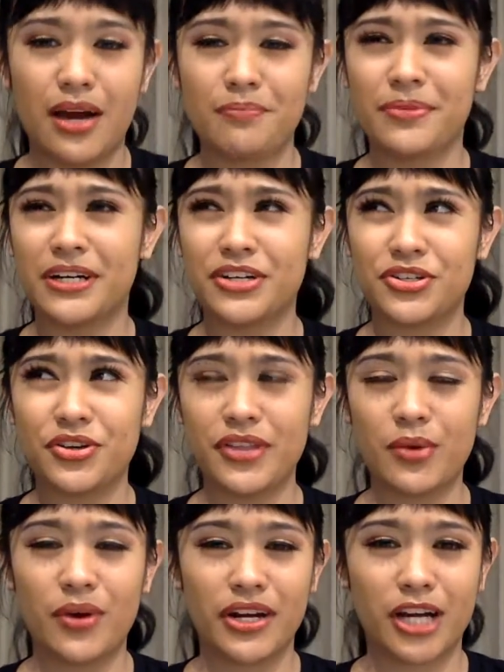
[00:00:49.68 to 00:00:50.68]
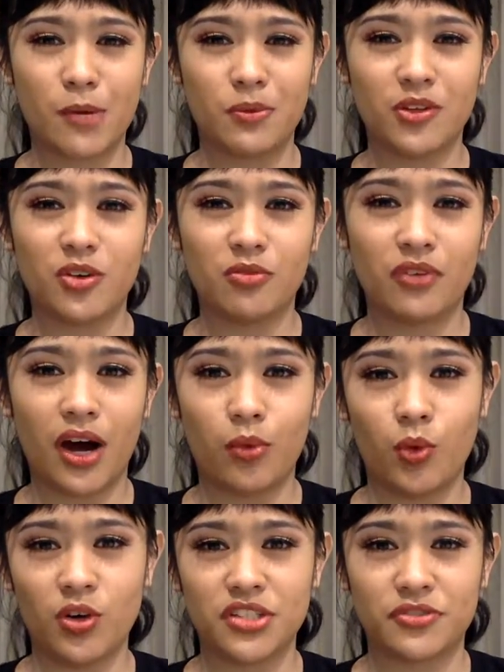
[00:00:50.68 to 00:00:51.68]
I'm pretty sure they won a couple of
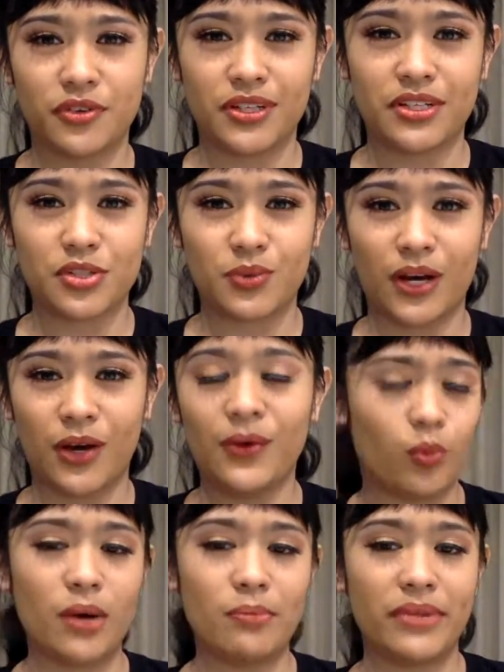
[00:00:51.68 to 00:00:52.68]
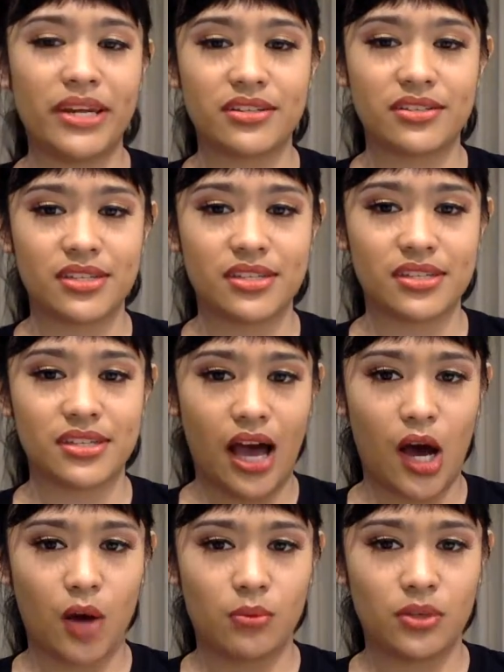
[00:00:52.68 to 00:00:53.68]
awards for it as well. What makes this
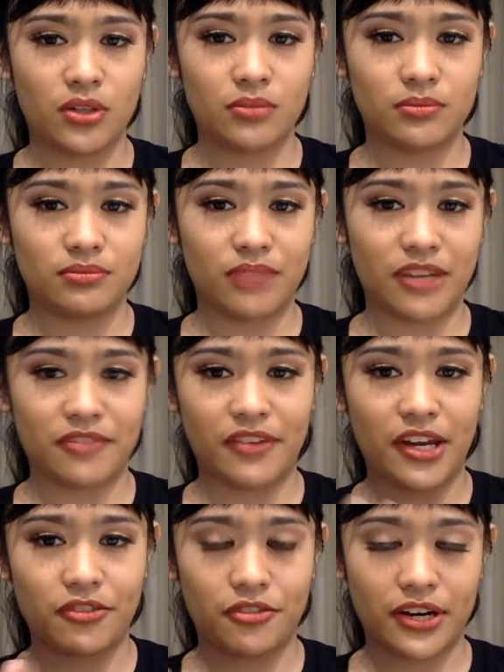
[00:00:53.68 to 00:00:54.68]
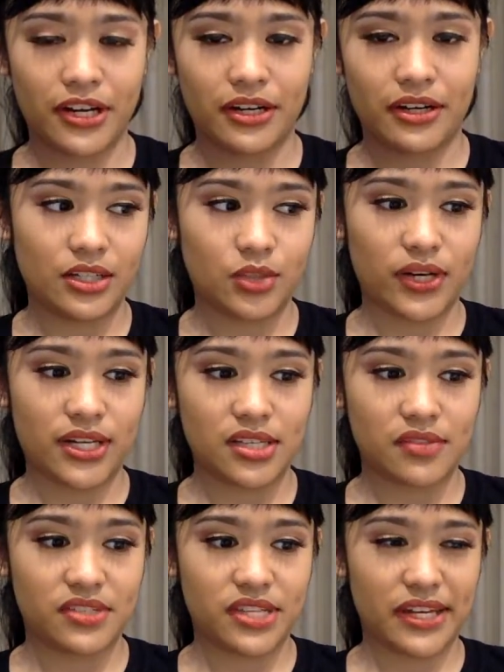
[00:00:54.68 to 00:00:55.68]
album my favorite in
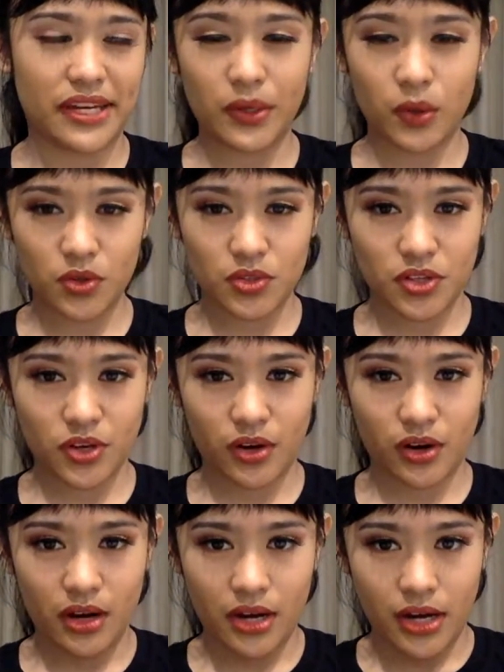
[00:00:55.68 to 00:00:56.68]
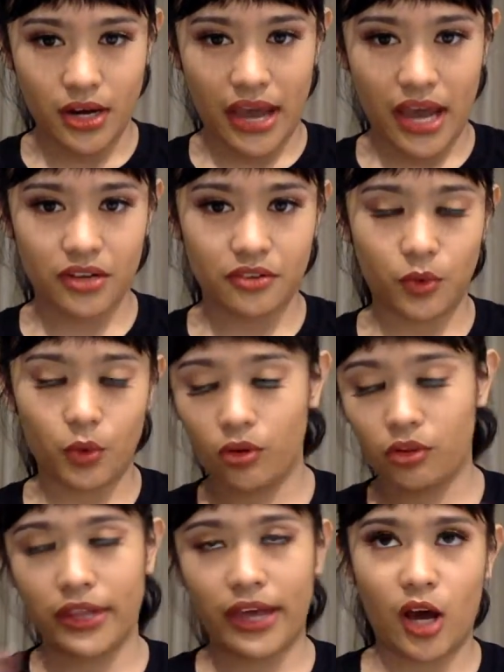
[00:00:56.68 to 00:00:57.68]
2017, and also out of
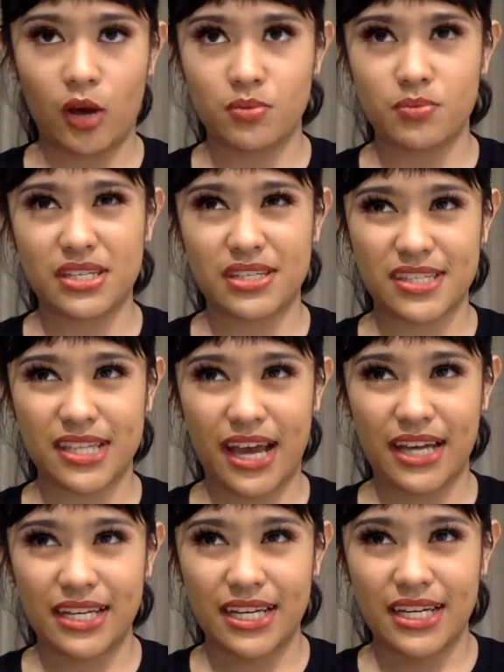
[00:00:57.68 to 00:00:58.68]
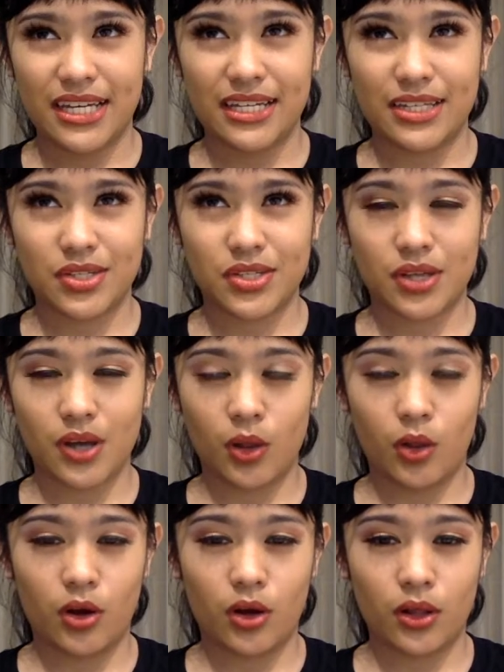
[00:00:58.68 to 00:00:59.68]
all the albums, is that it's a
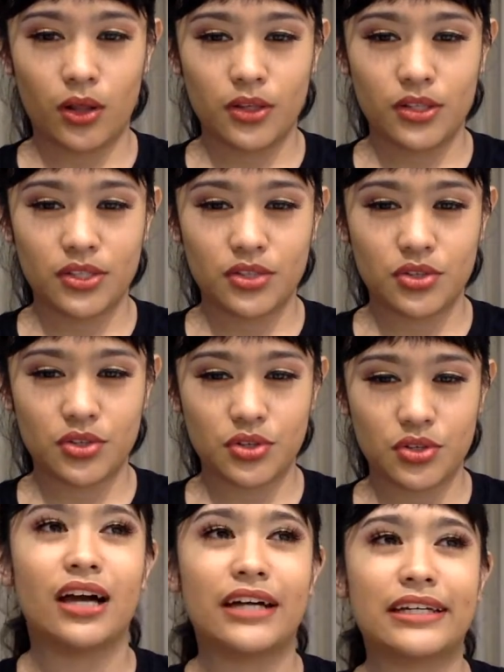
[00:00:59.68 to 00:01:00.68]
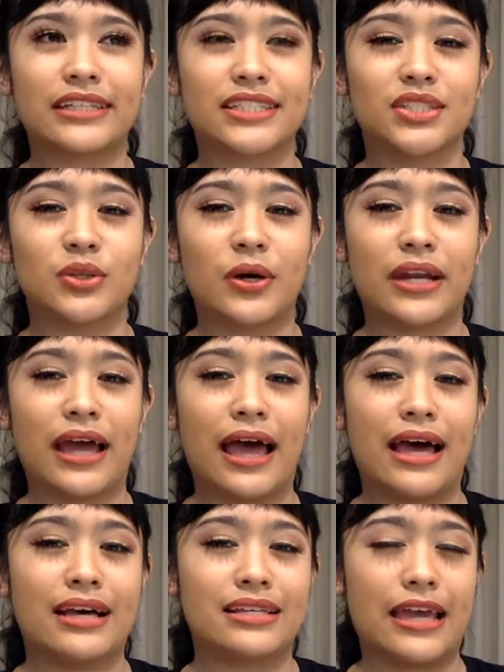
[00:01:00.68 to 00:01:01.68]
lot closer to, I guess, not
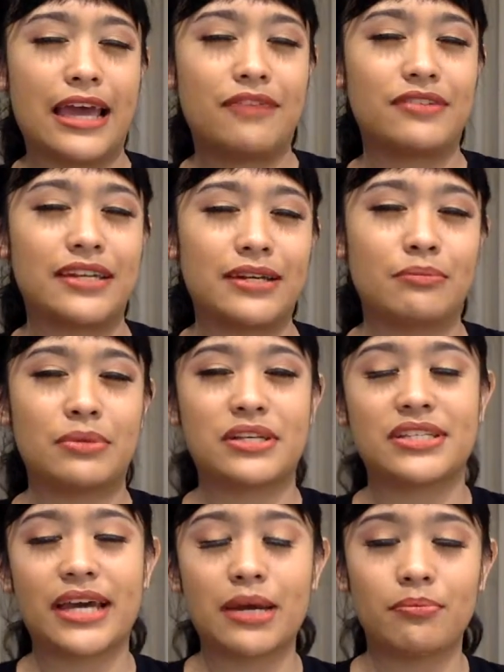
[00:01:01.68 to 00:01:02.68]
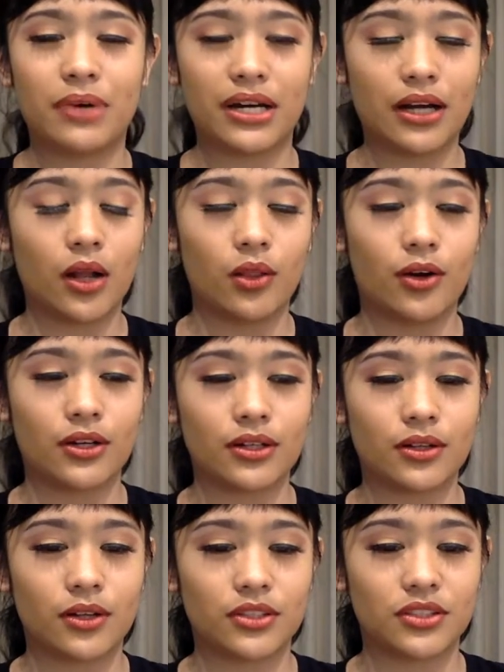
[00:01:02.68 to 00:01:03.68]
as heavy per se, but a lot
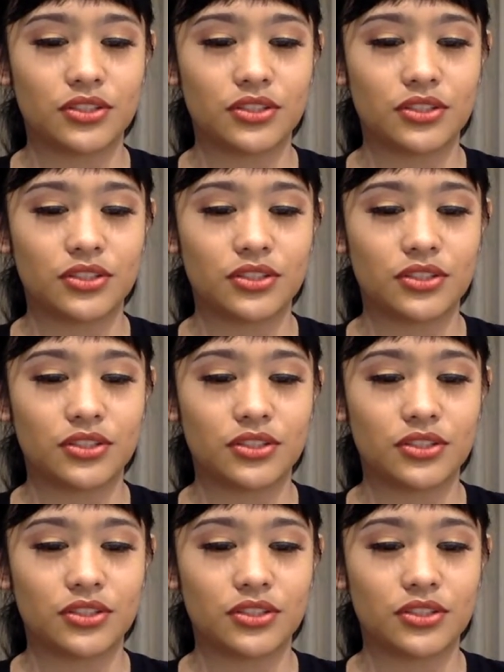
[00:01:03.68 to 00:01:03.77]
closer